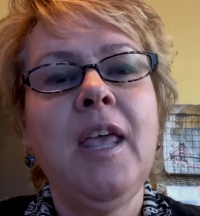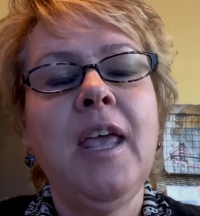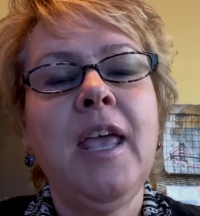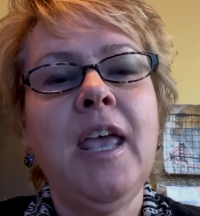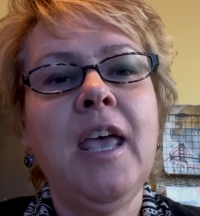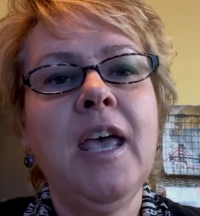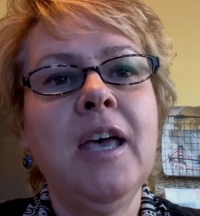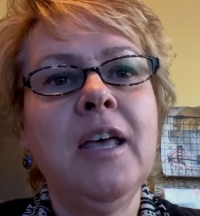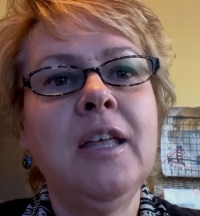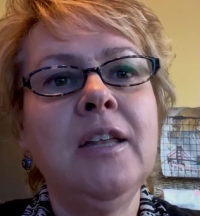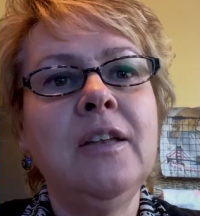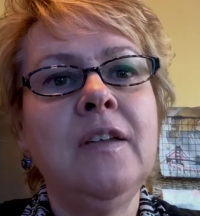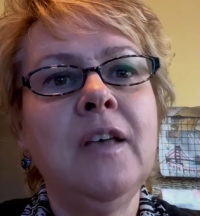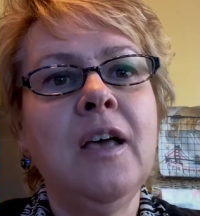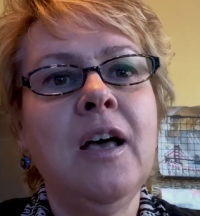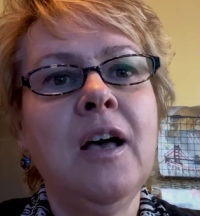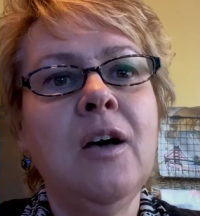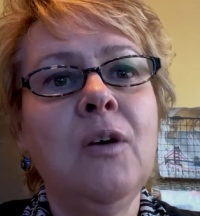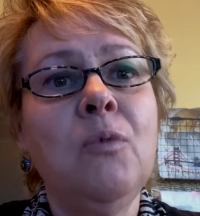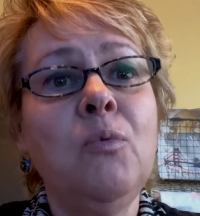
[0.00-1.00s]
And
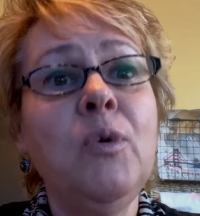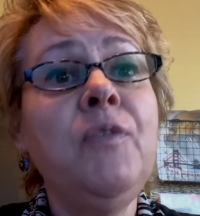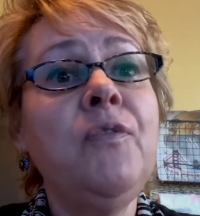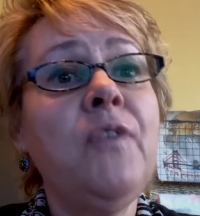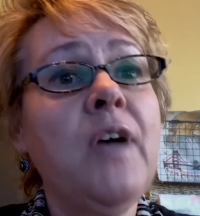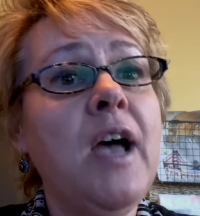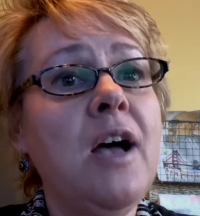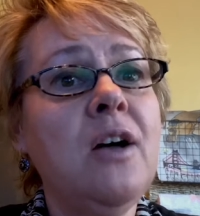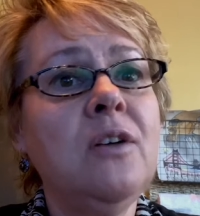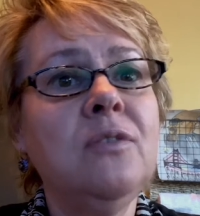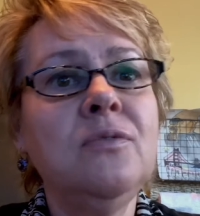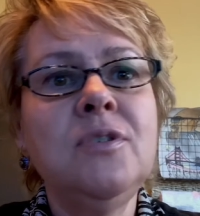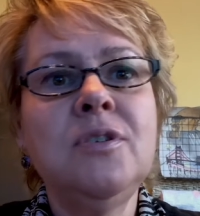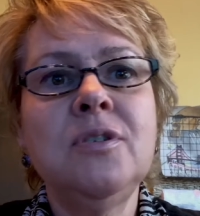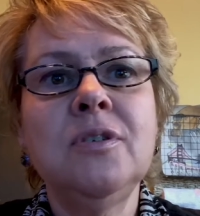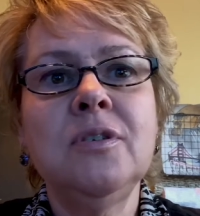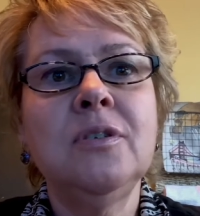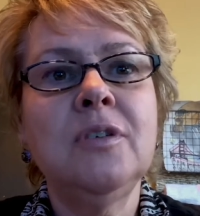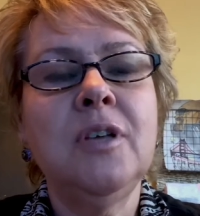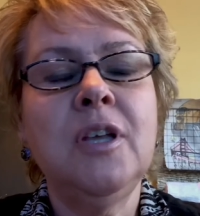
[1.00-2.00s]
we found
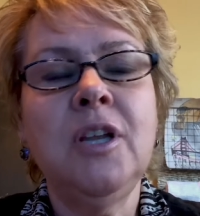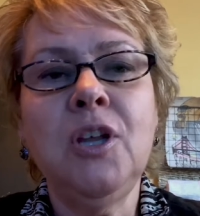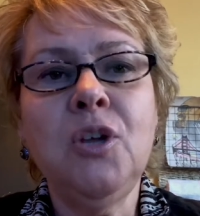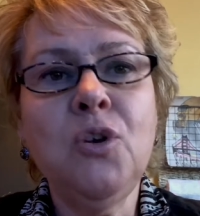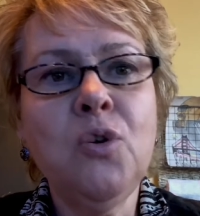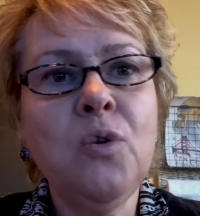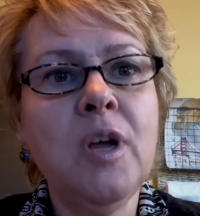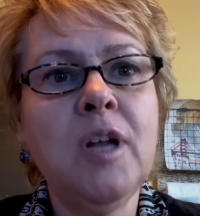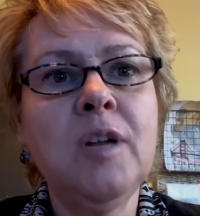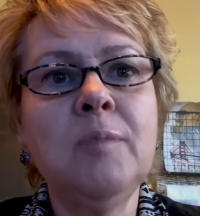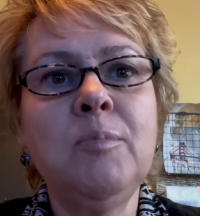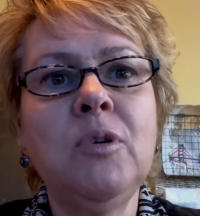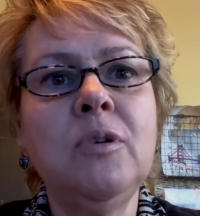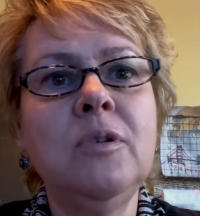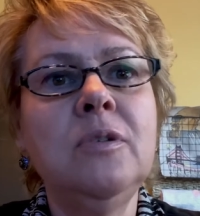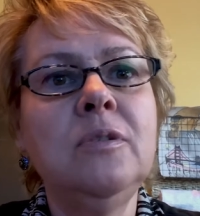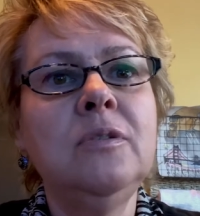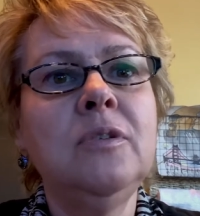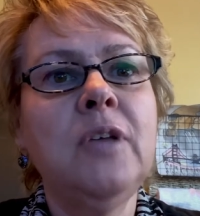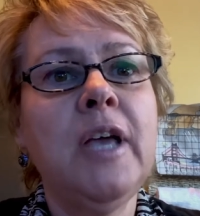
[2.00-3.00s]
an
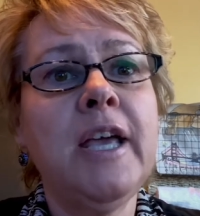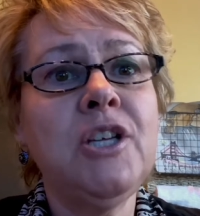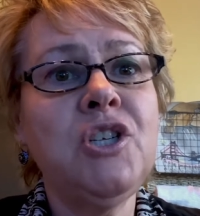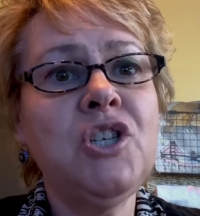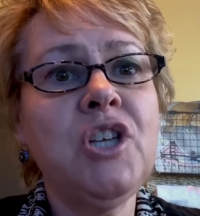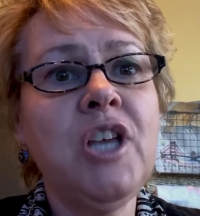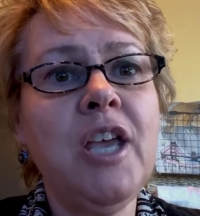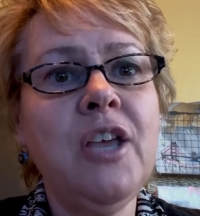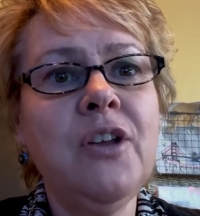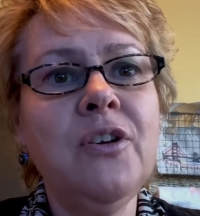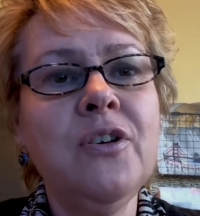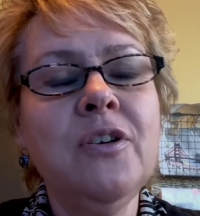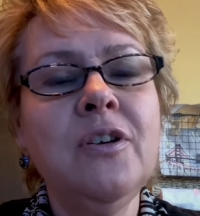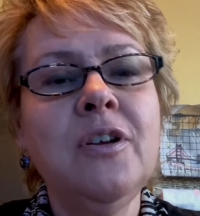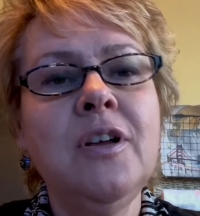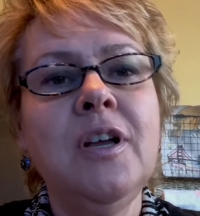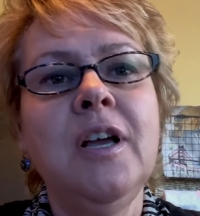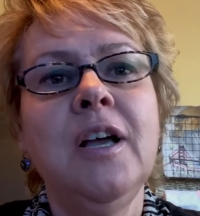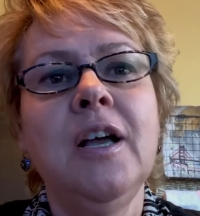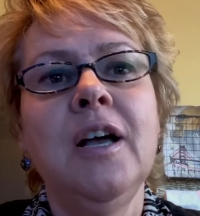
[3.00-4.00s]
incredible educator
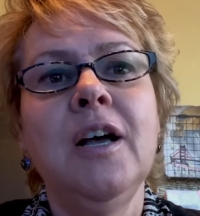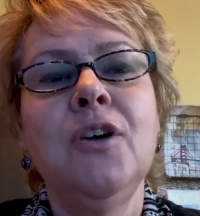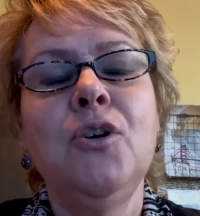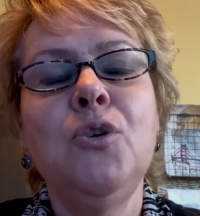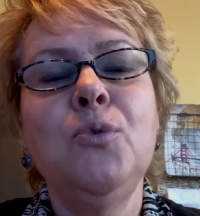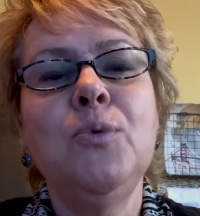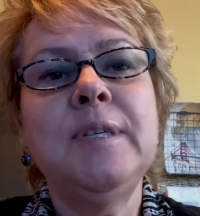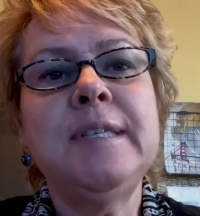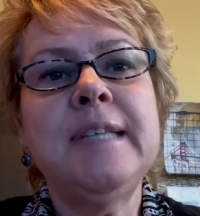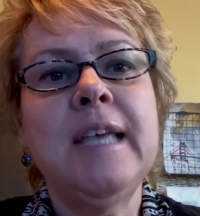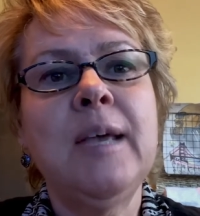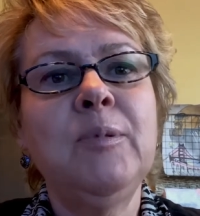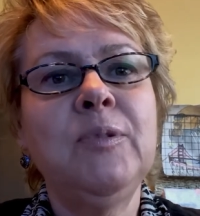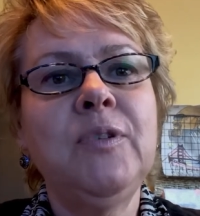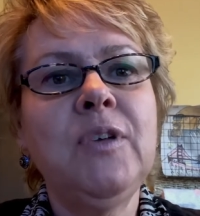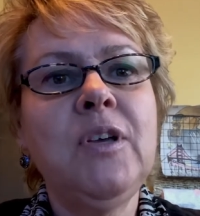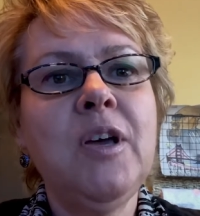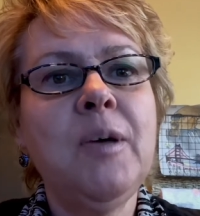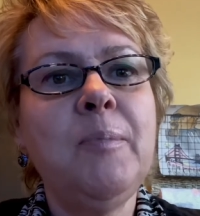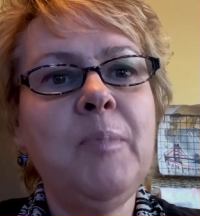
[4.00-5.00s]
who was able to
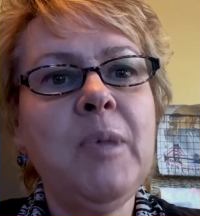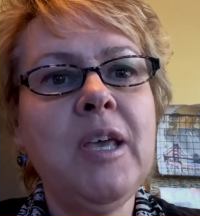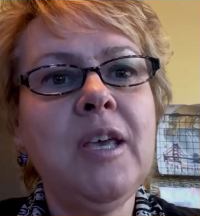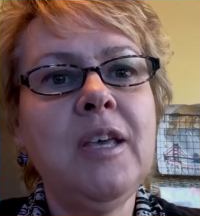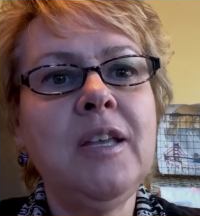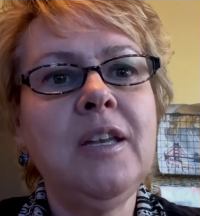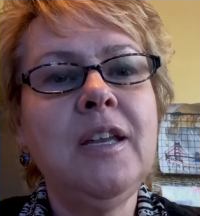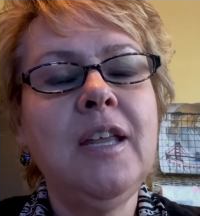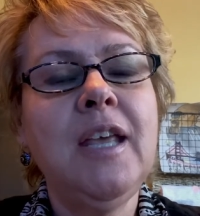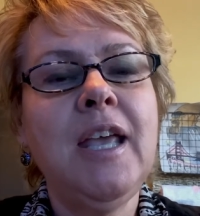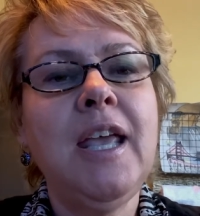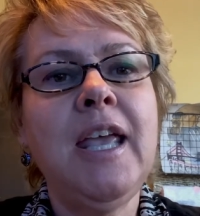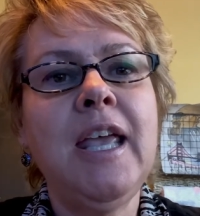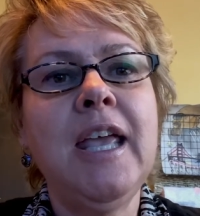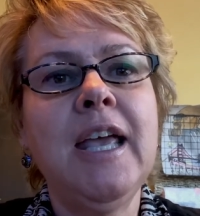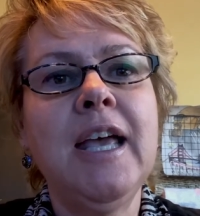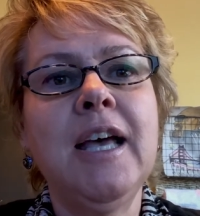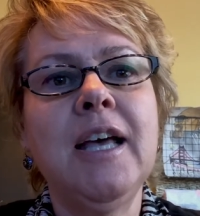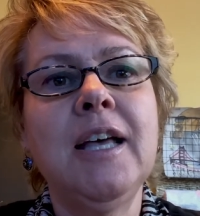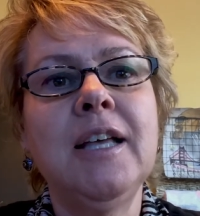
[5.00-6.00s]
come in
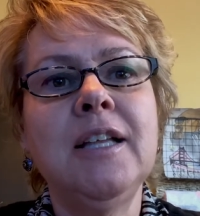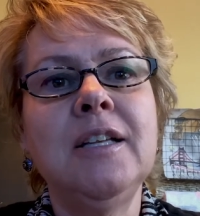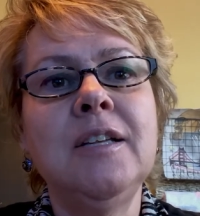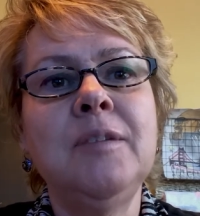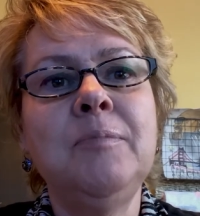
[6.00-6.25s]
and